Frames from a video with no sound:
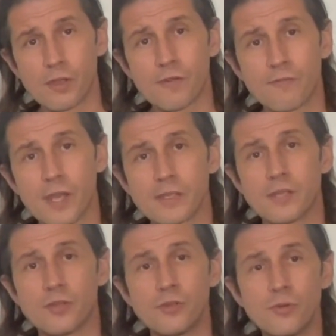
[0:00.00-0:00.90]
The fact
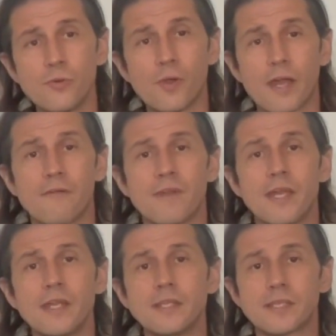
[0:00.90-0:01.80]
that you have
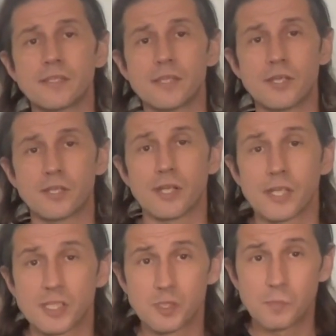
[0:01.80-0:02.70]
any sensation,
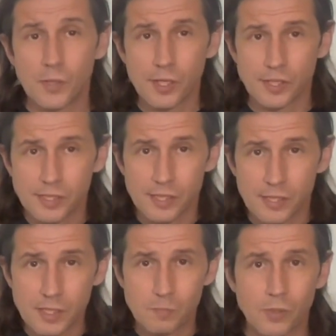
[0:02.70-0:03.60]
experience that
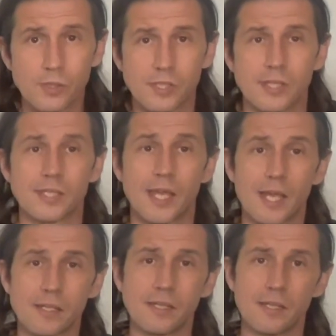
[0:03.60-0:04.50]
this person is
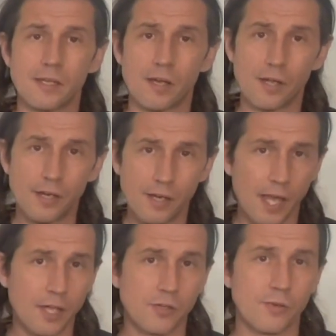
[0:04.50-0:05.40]
acting
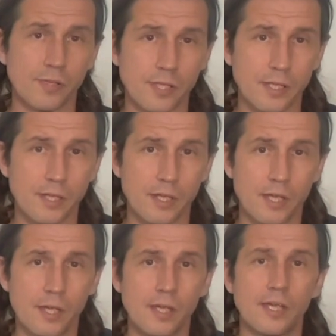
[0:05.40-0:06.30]
unnaturally
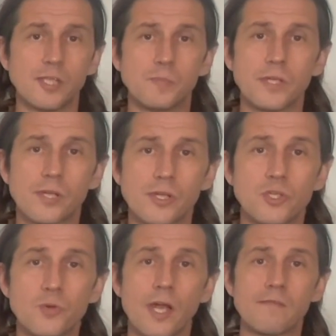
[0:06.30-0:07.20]
is because
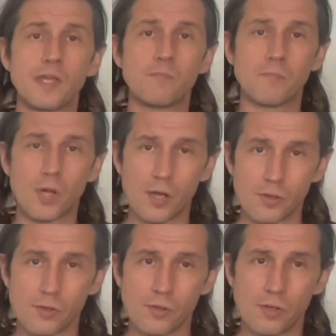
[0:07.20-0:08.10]
you have a
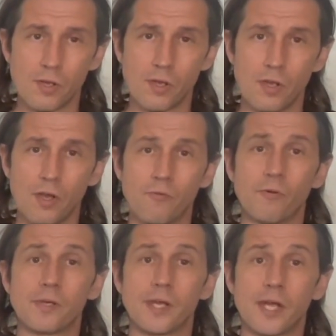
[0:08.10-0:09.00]
model of
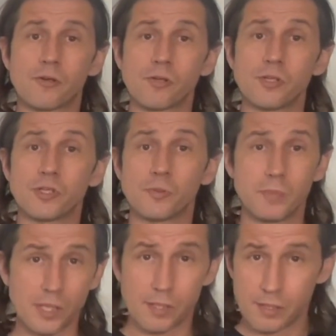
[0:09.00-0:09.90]
what naturally should
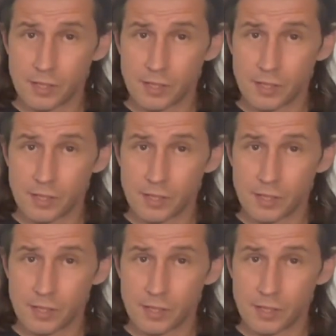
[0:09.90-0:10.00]
be.